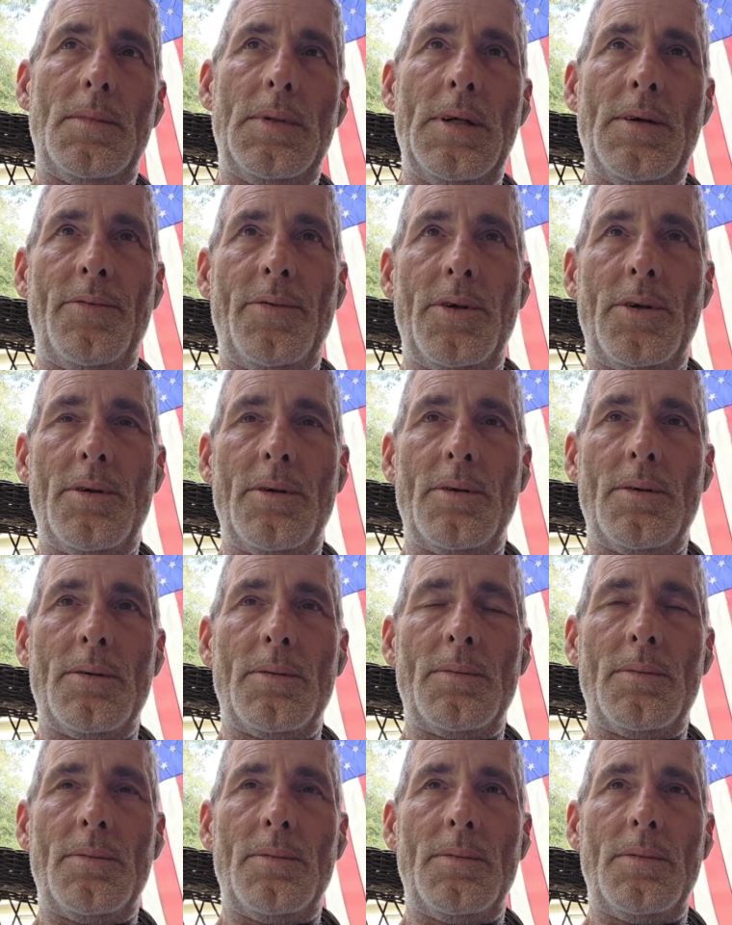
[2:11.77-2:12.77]
If
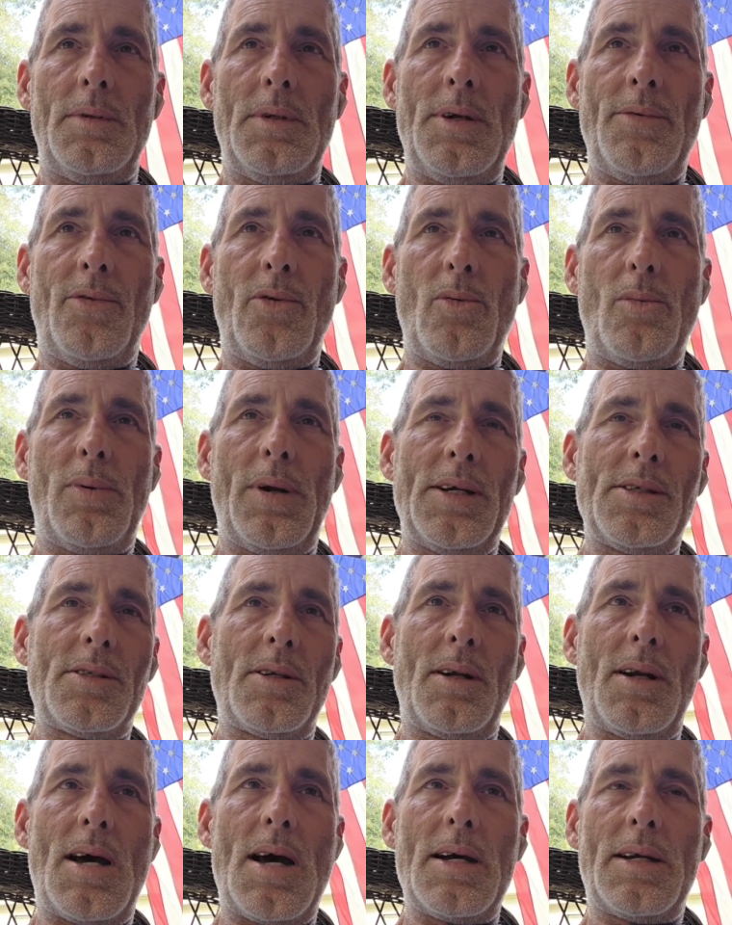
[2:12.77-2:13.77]
you replace
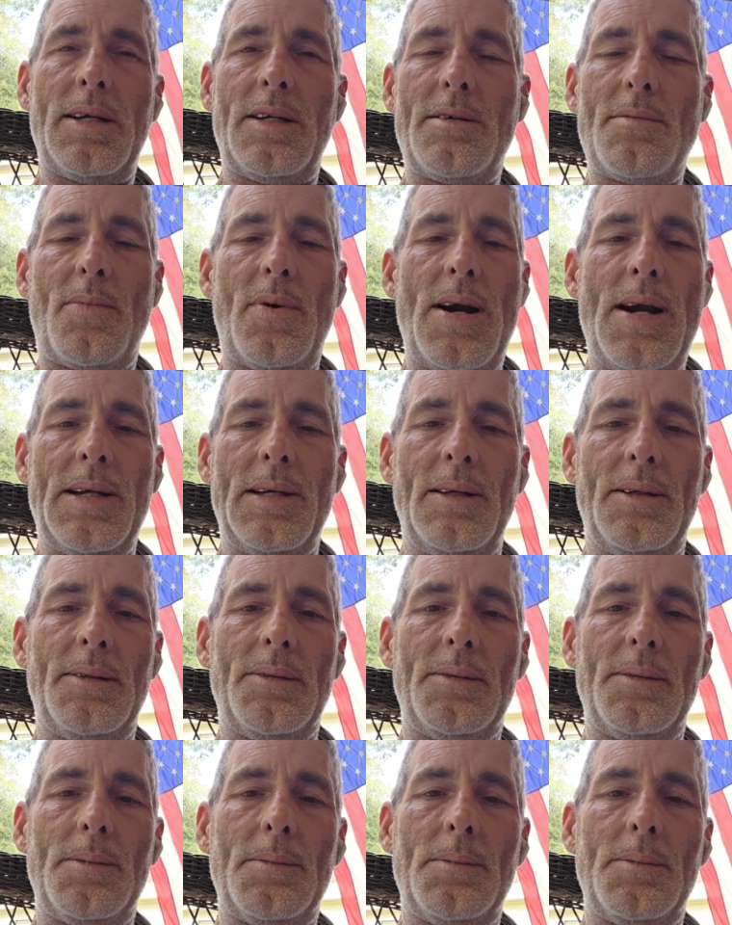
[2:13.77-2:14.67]
the lock in the bracket,